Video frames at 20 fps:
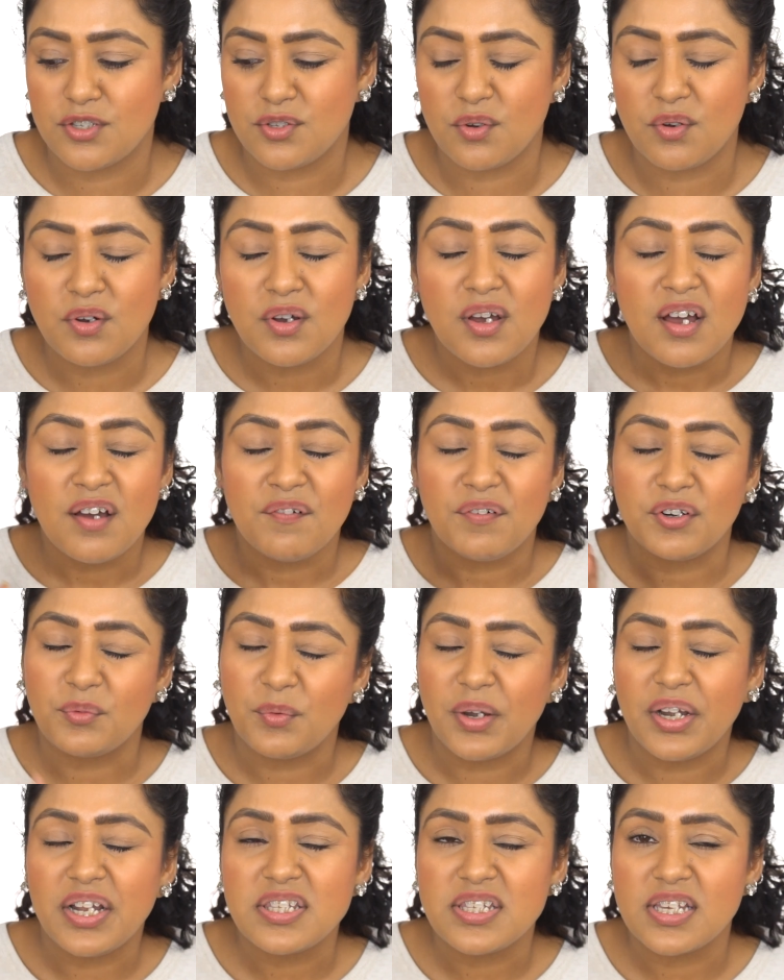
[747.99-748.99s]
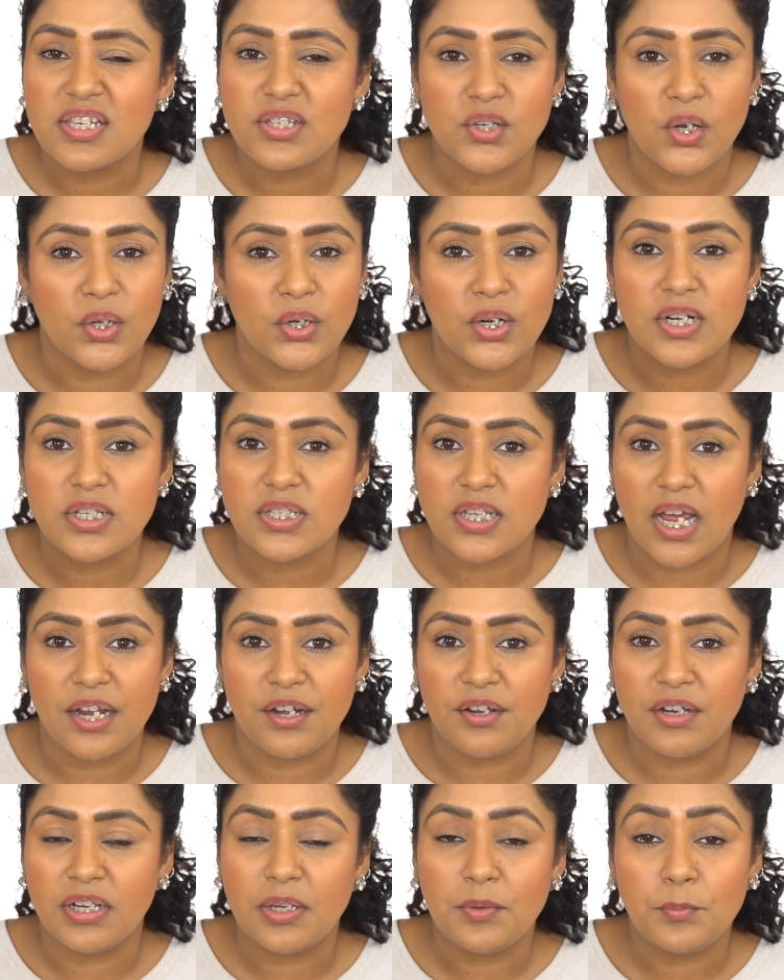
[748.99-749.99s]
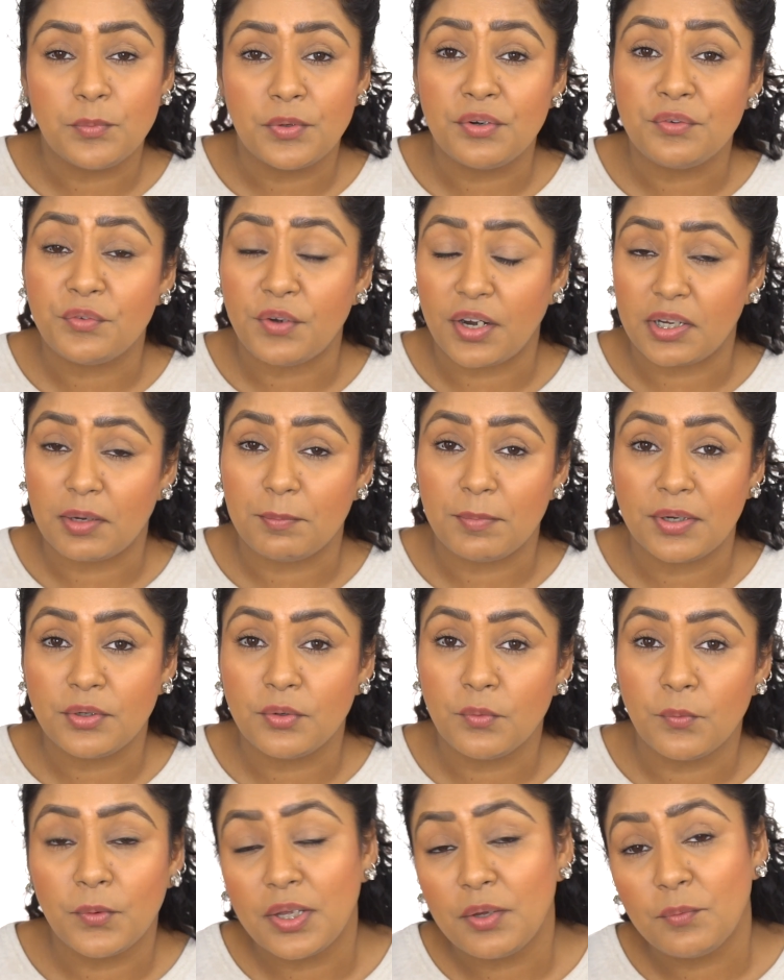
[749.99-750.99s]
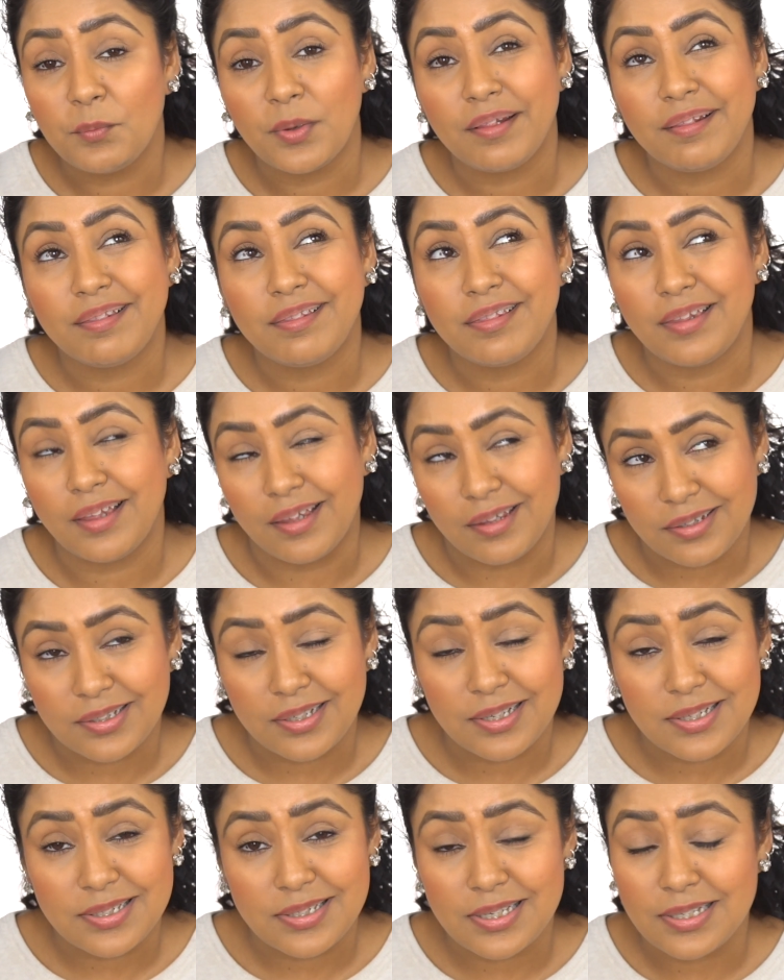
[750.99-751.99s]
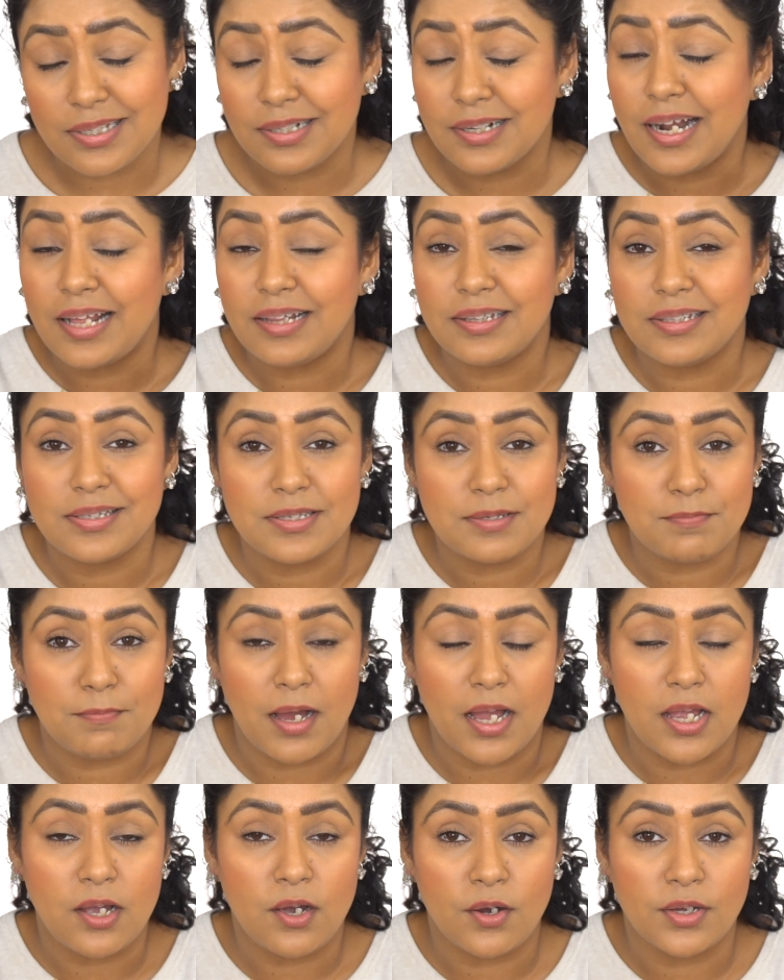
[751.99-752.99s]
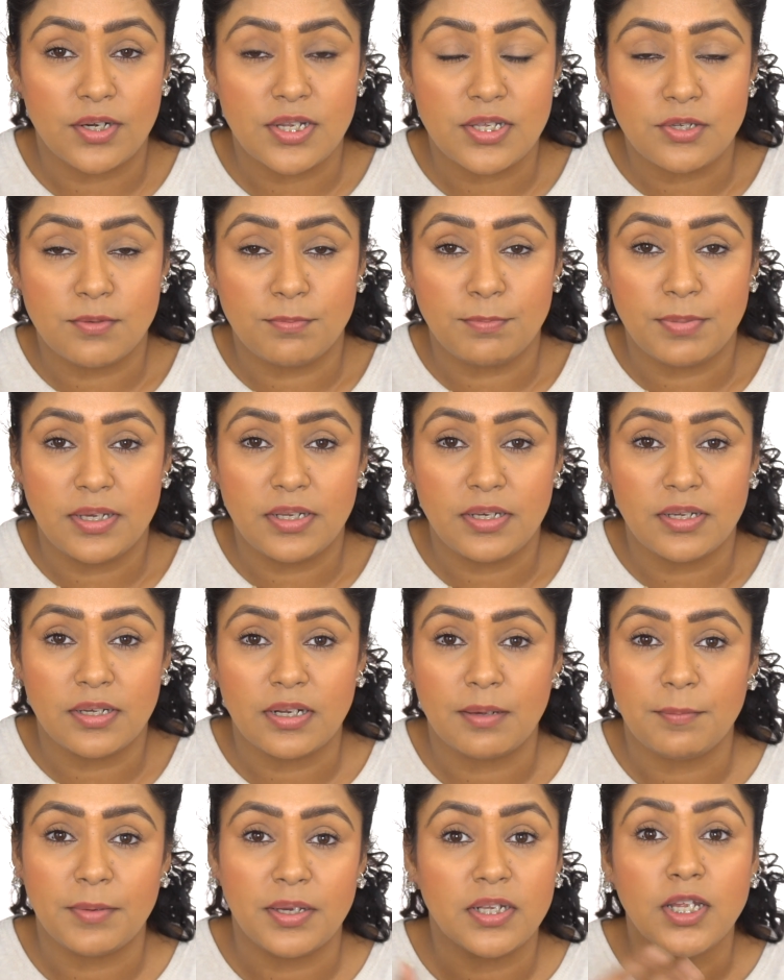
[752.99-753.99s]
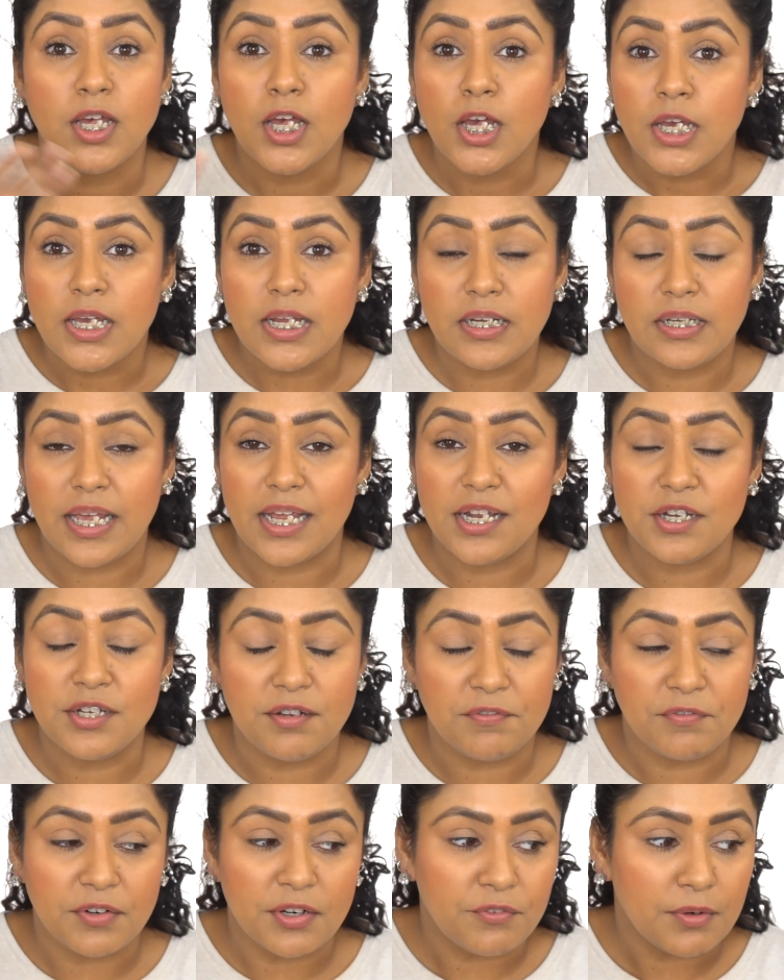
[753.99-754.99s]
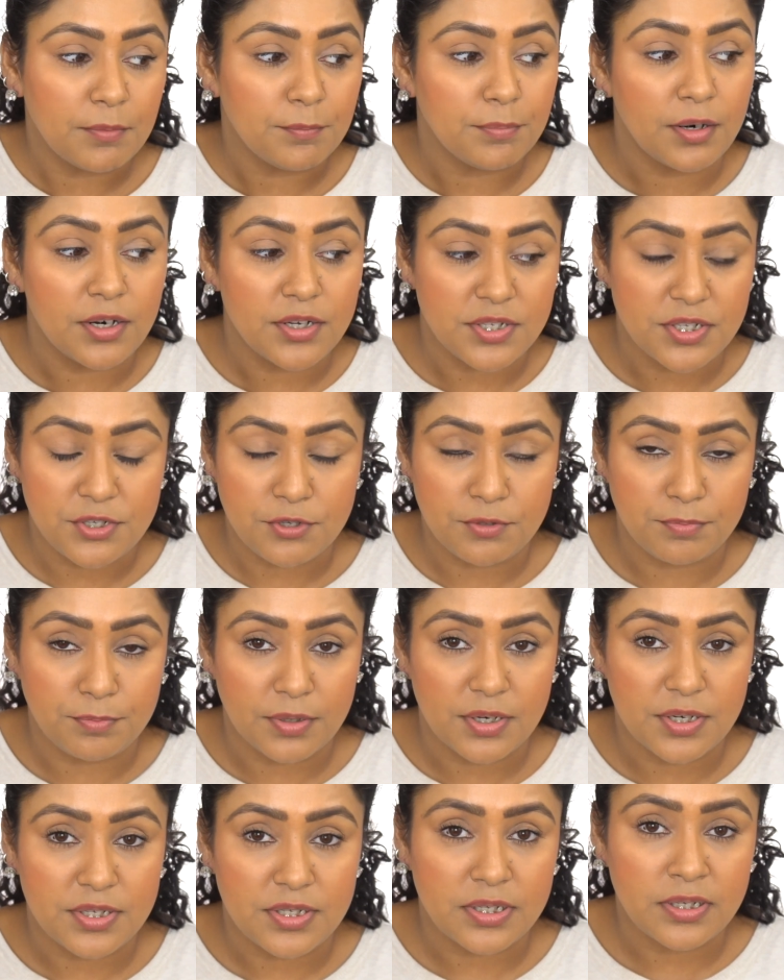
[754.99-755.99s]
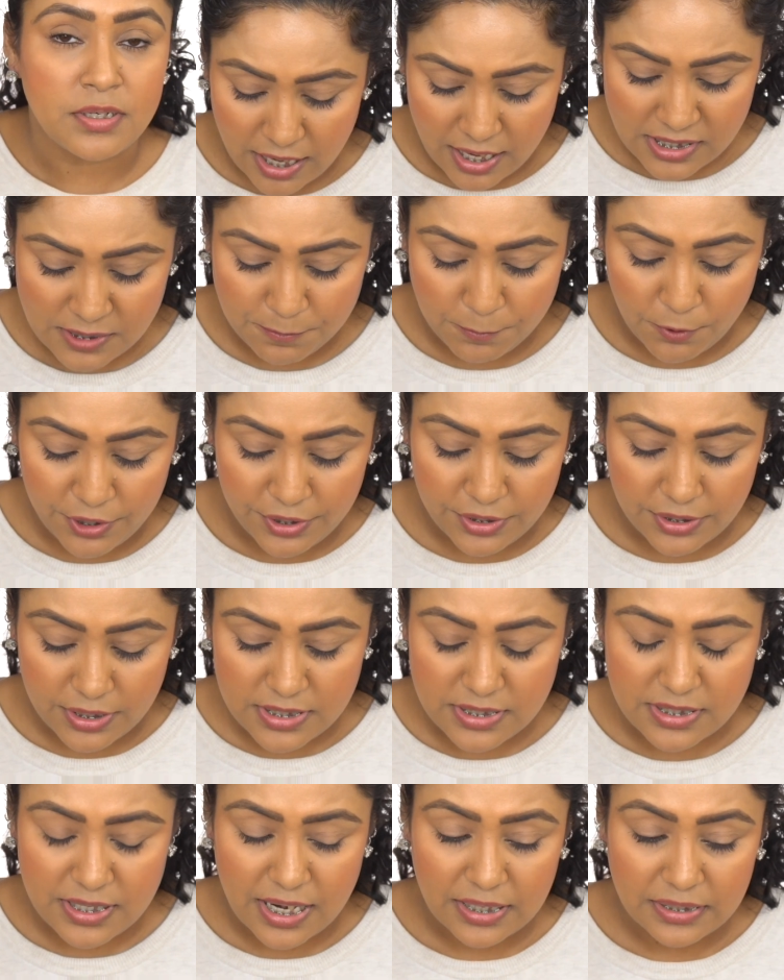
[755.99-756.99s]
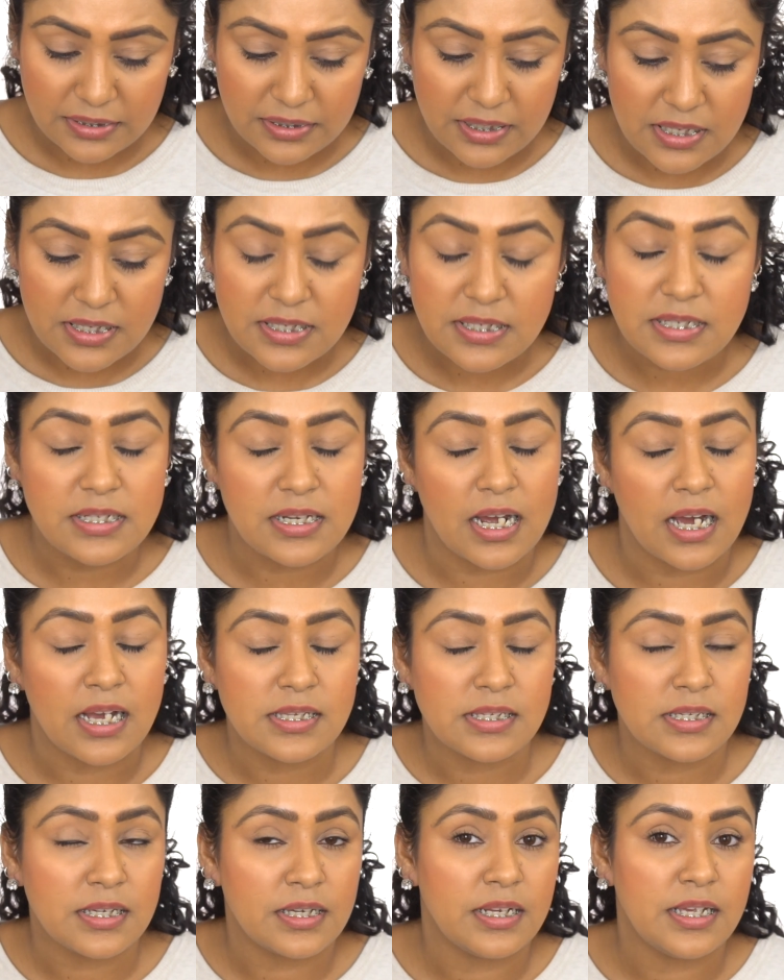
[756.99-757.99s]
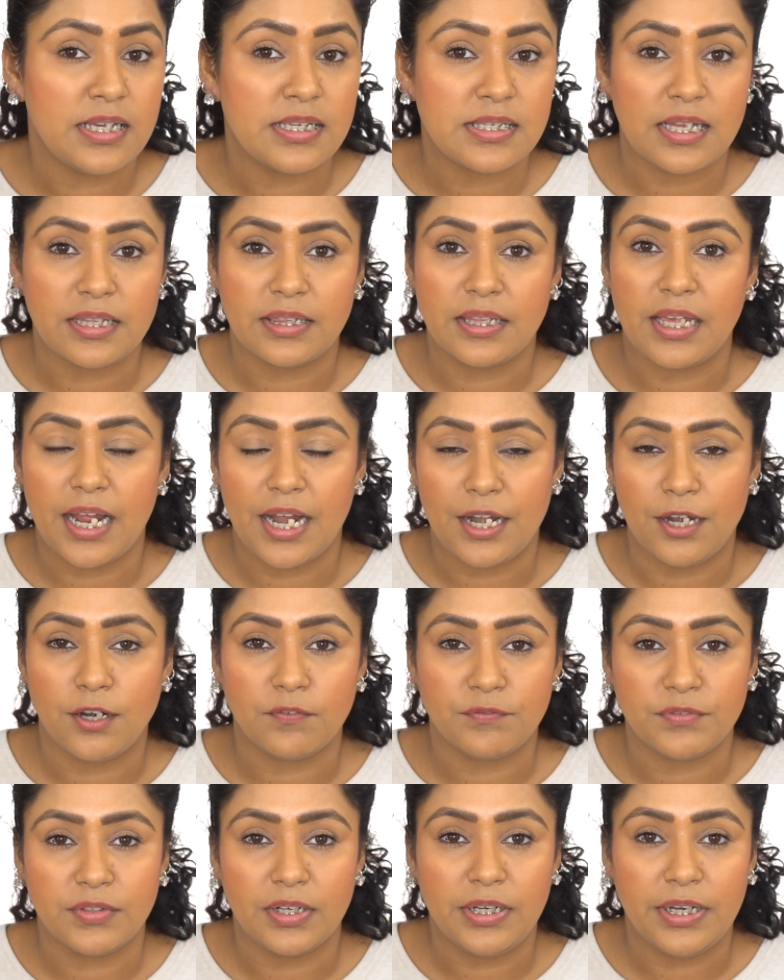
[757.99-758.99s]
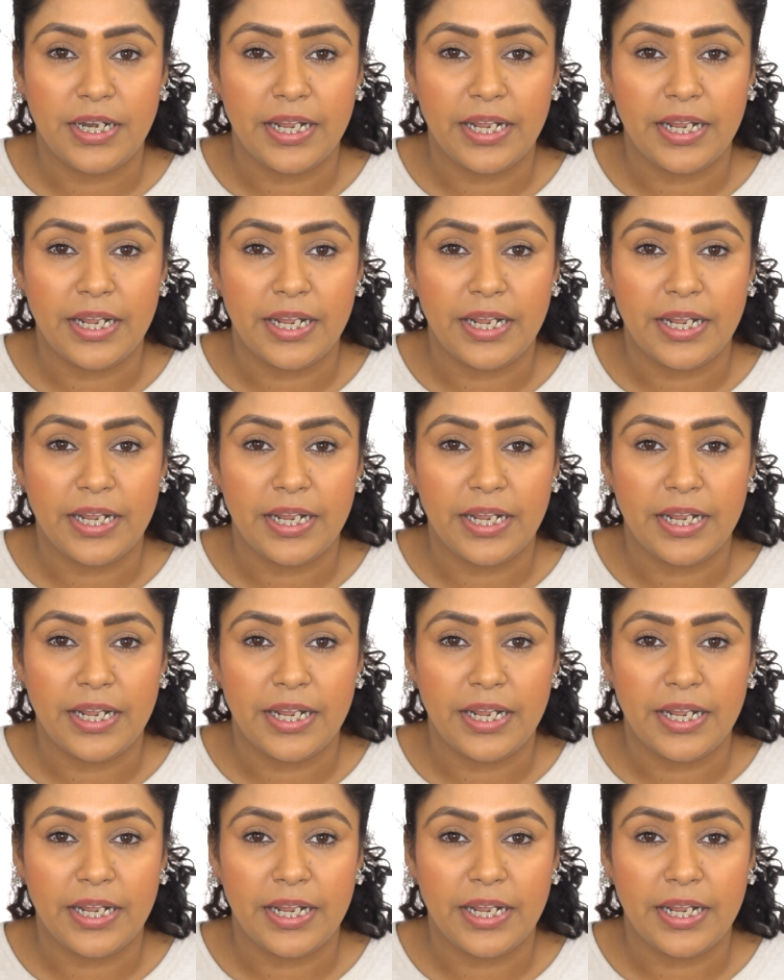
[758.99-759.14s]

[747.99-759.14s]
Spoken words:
So for $26, I really wouldn't recommend going with this concealer, and this is my honest opinion. I mean, it can differ from person to person. Last point is that this does crease at the end of the